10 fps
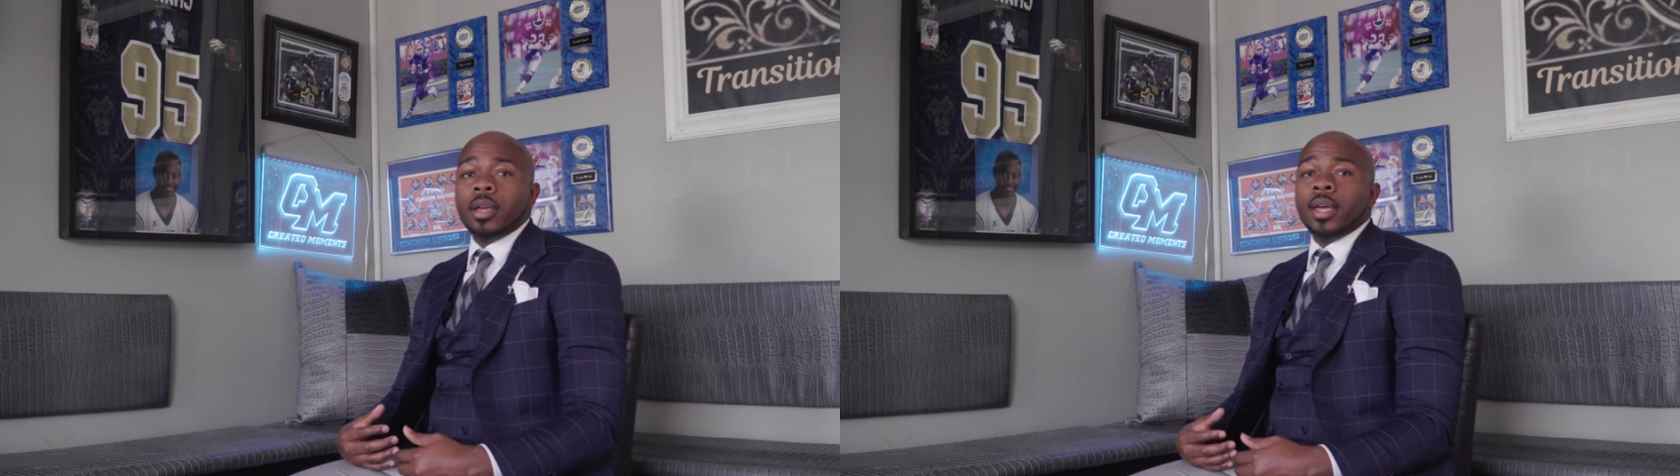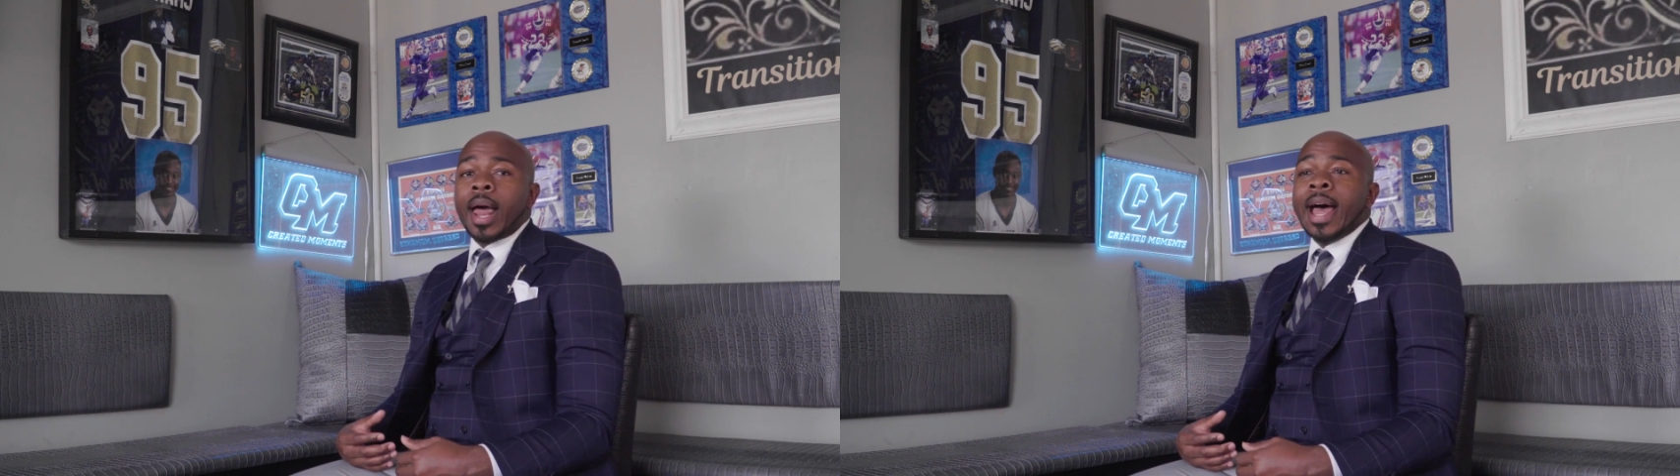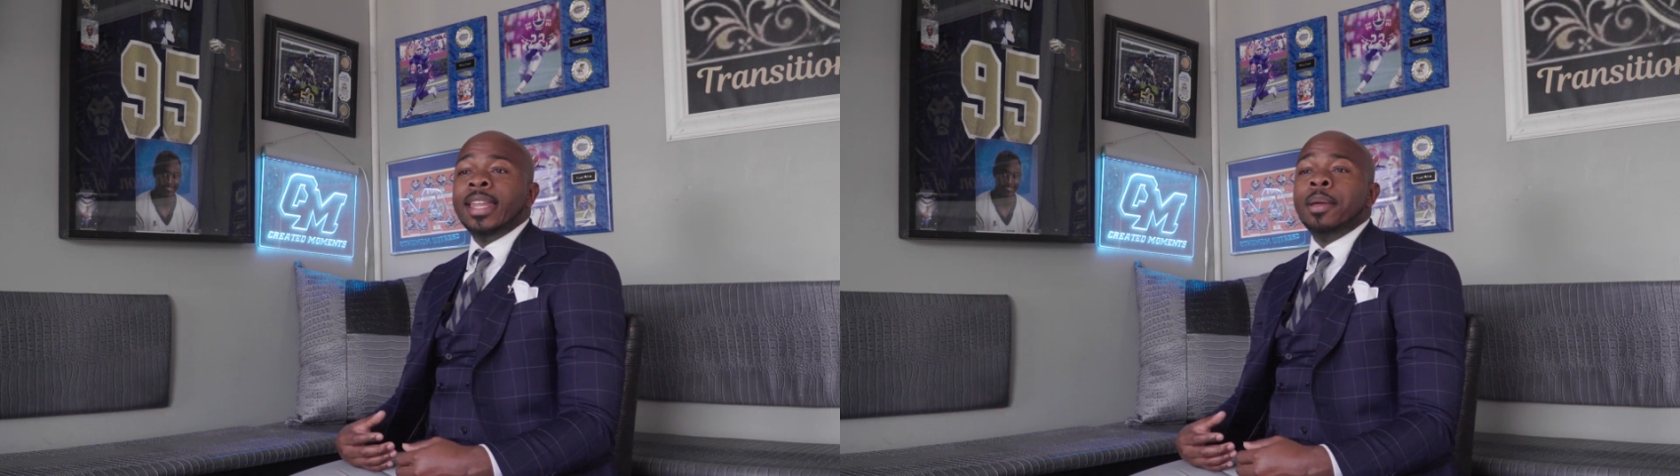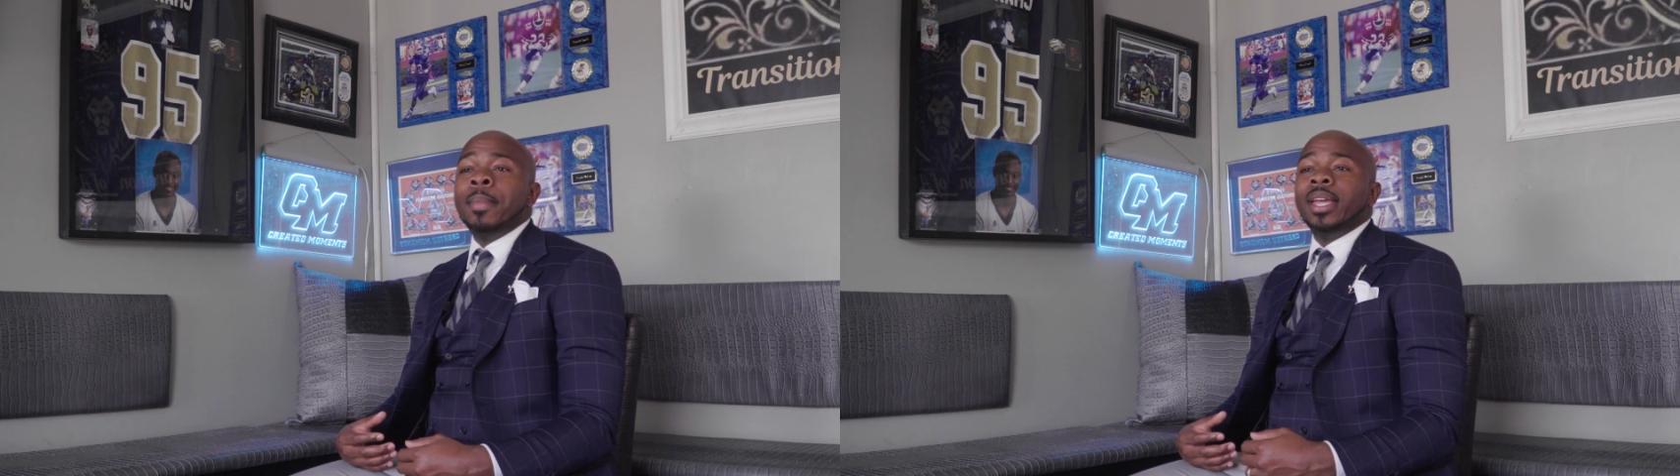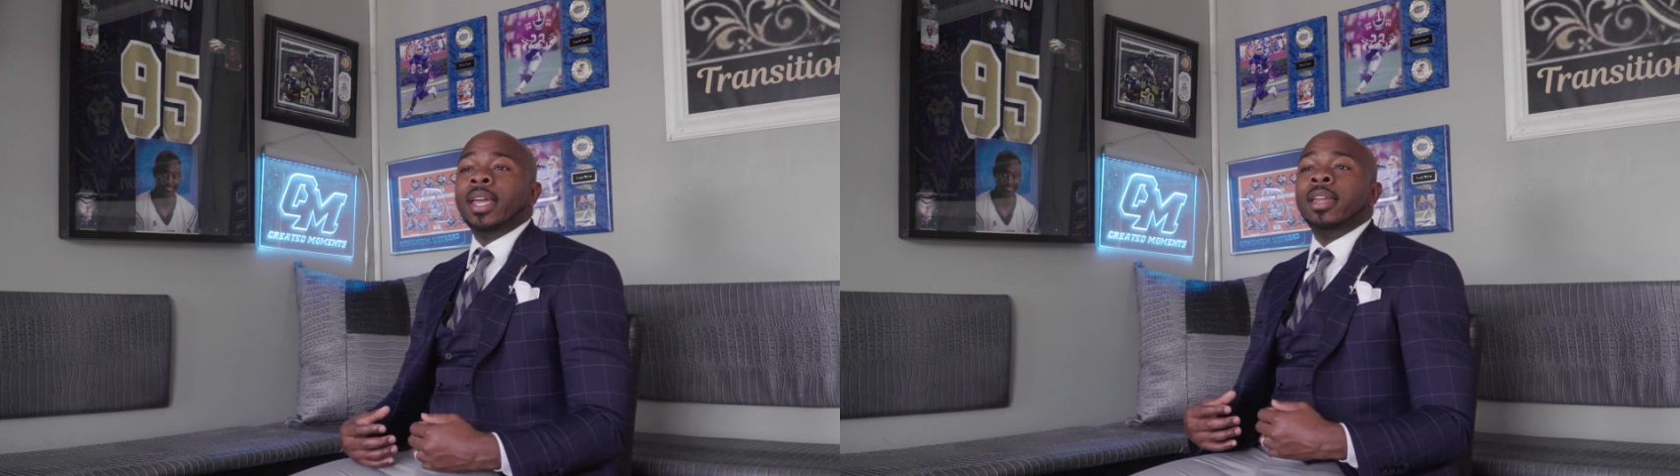And I didn't
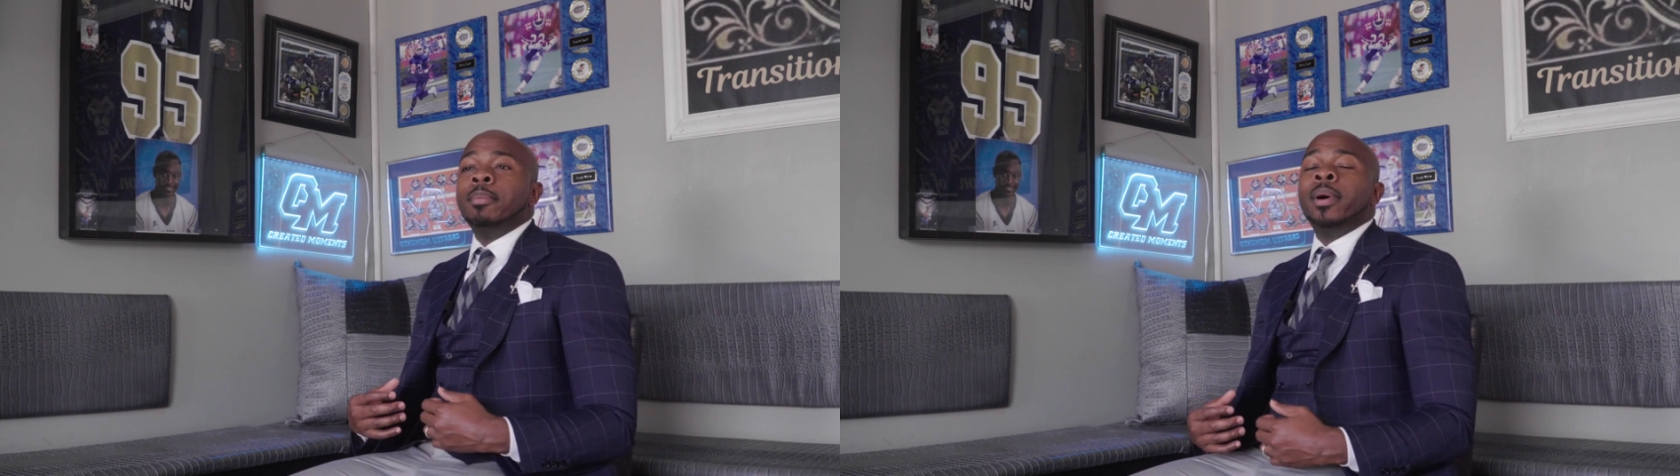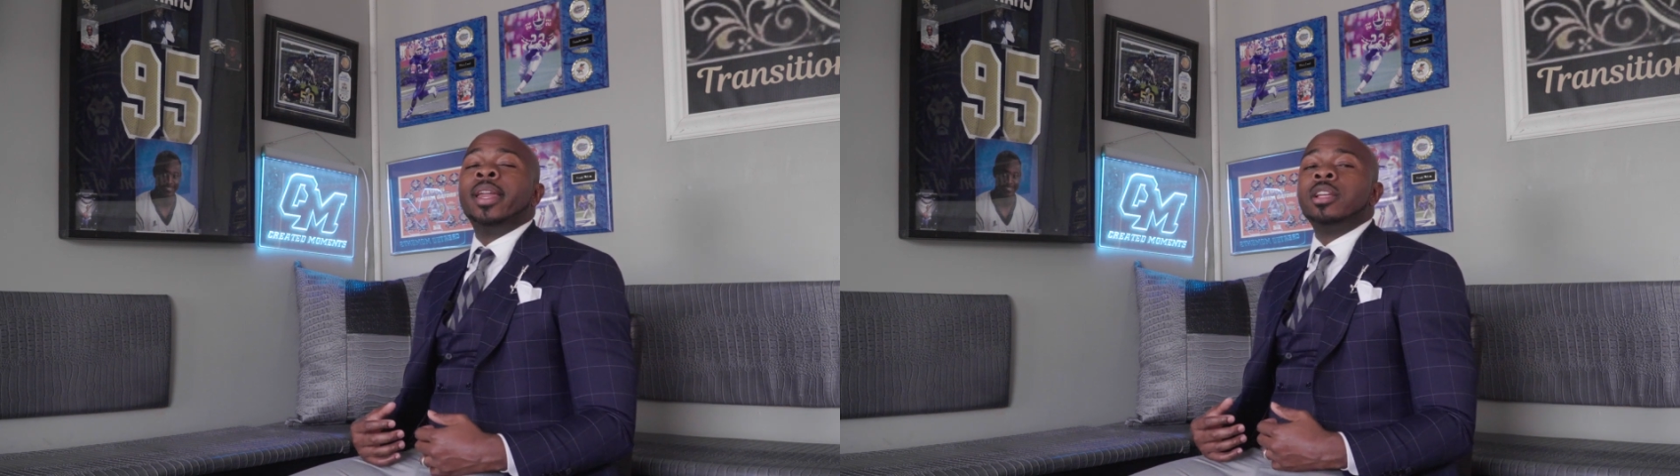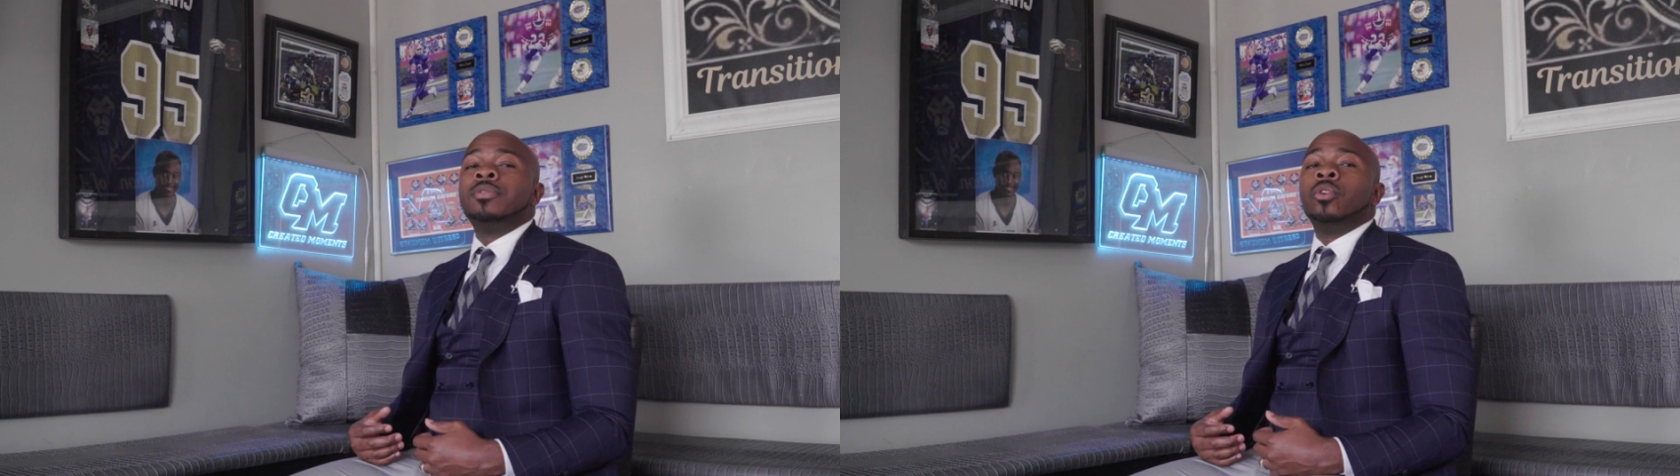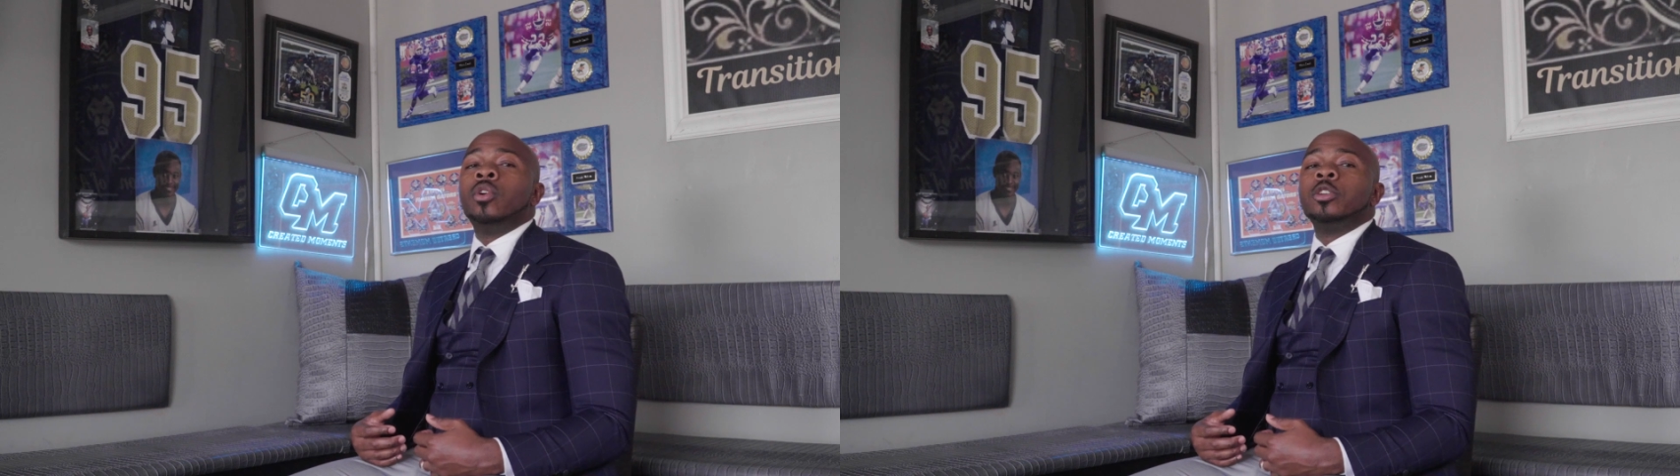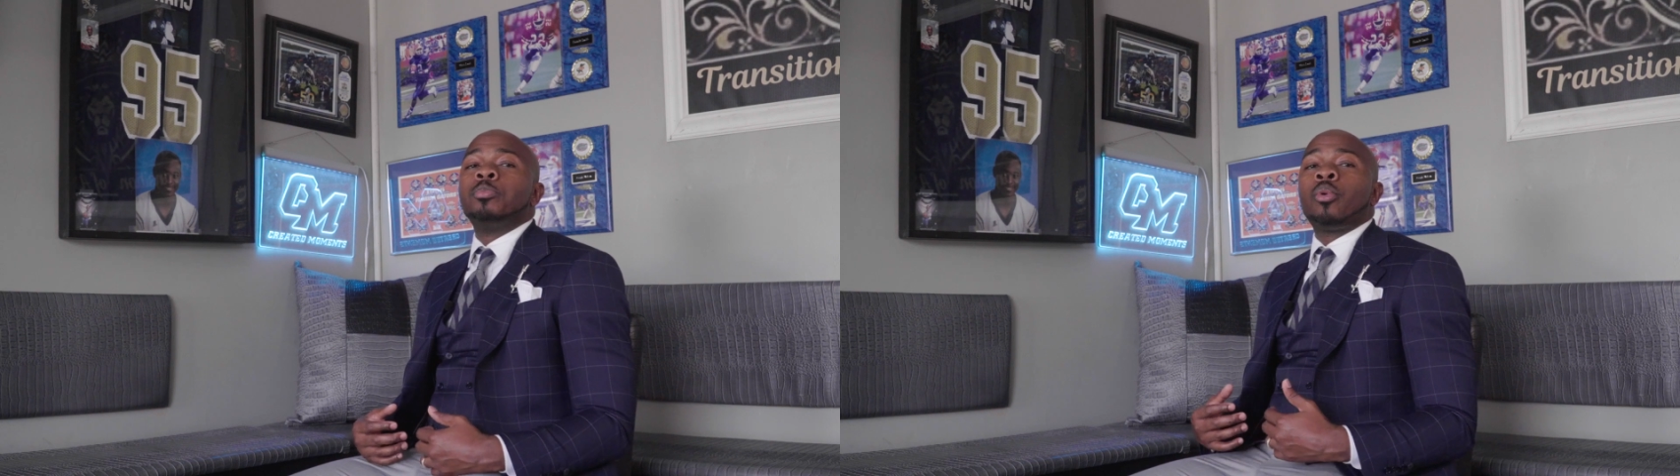make any money as
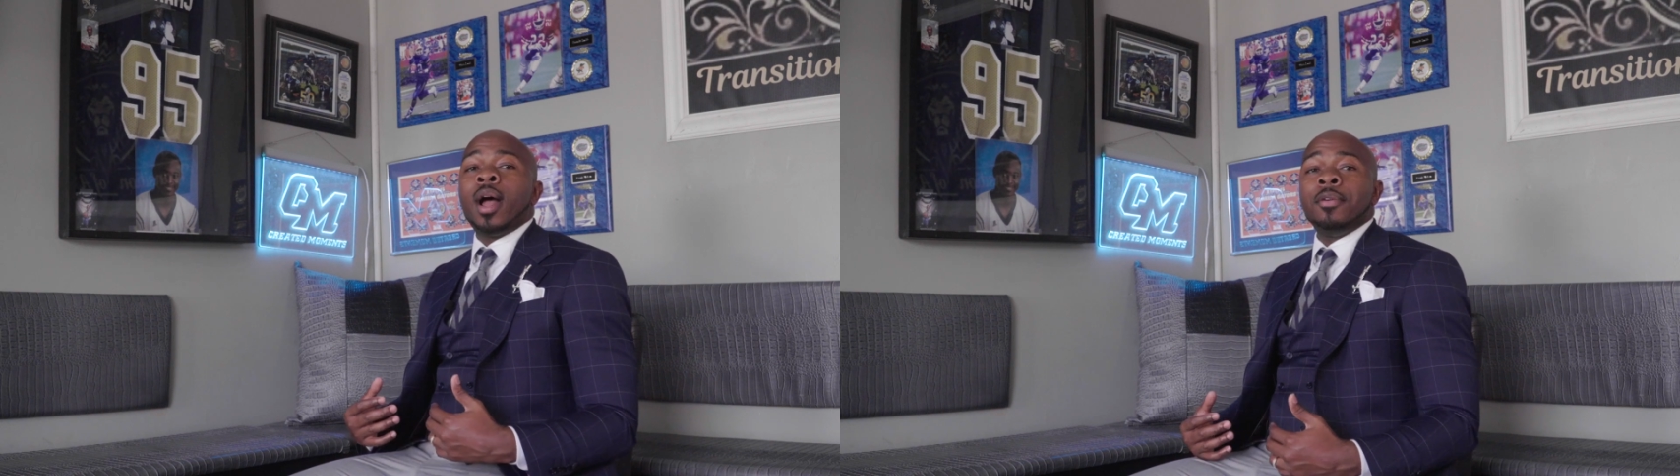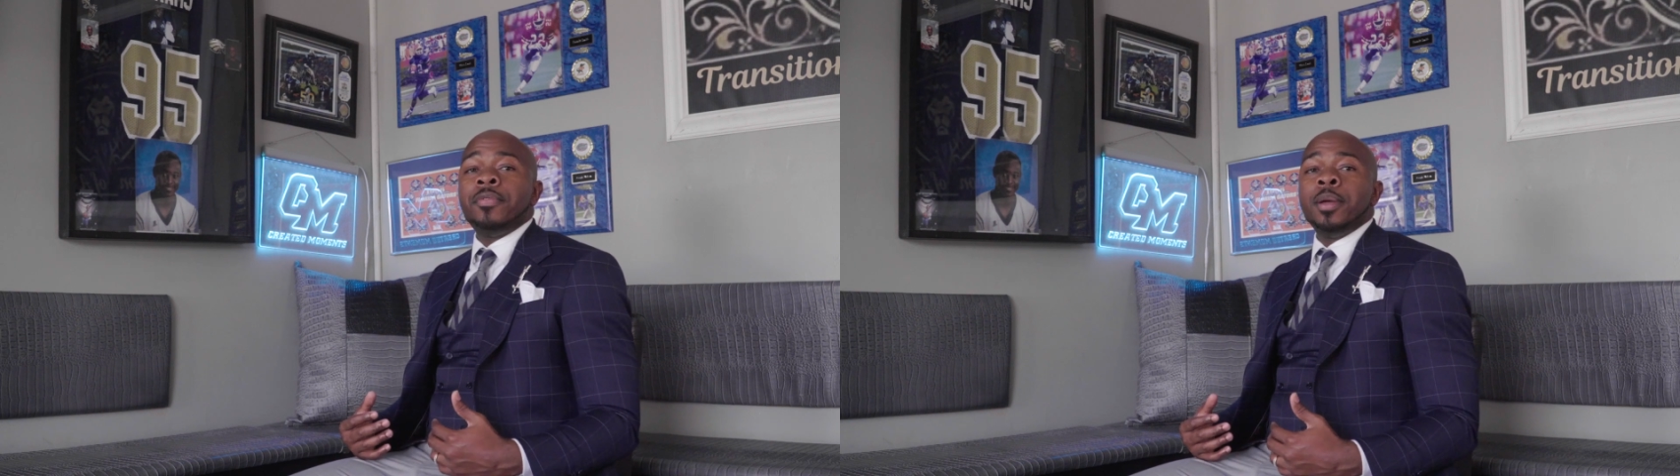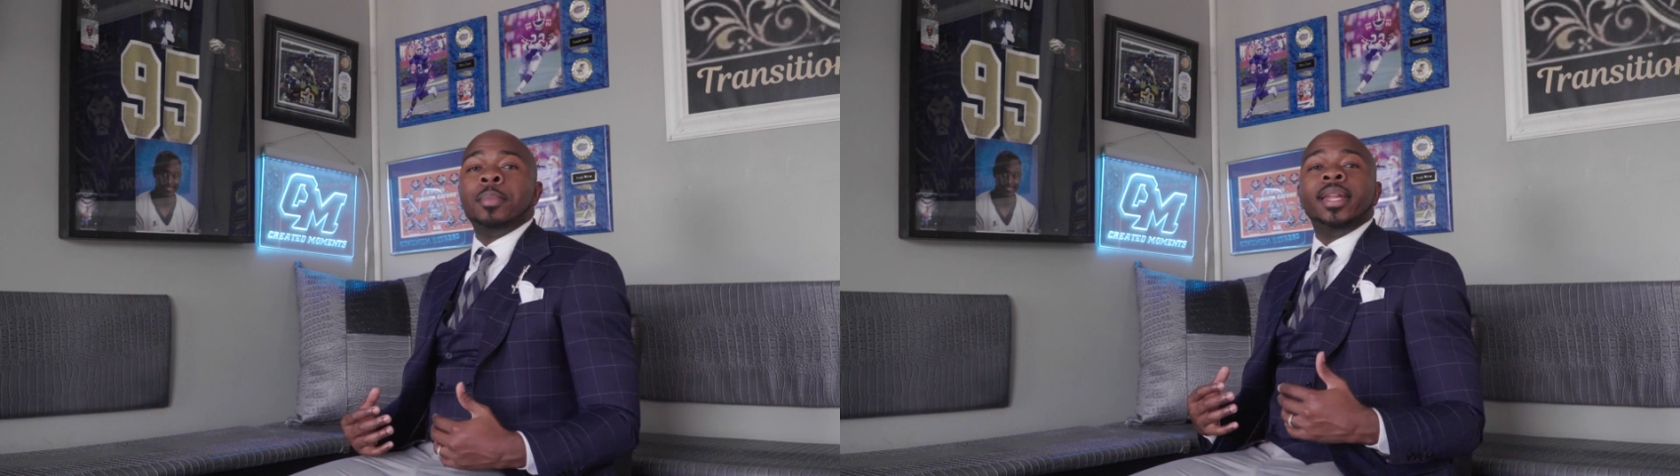far as profit,